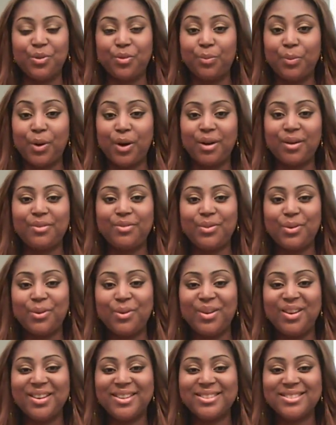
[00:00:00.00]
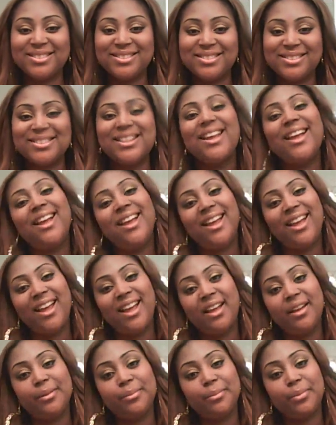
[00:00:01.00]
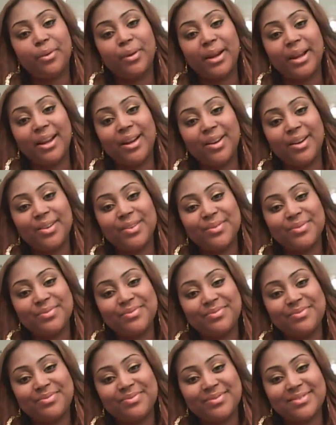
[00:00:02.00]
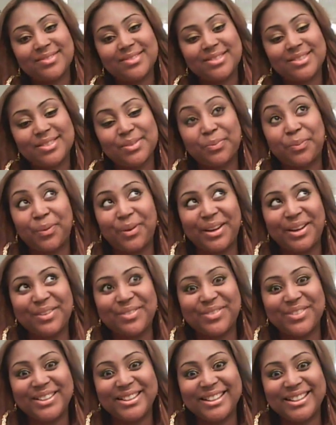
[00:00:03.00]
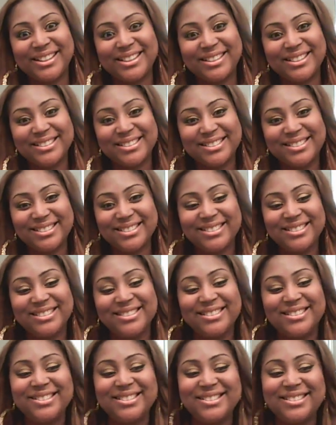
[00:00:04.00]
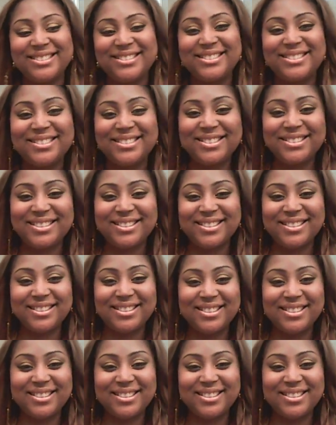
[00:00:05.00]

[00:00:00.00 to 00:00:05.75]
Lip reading: But I'm coming to you with part 4 and prayerfully.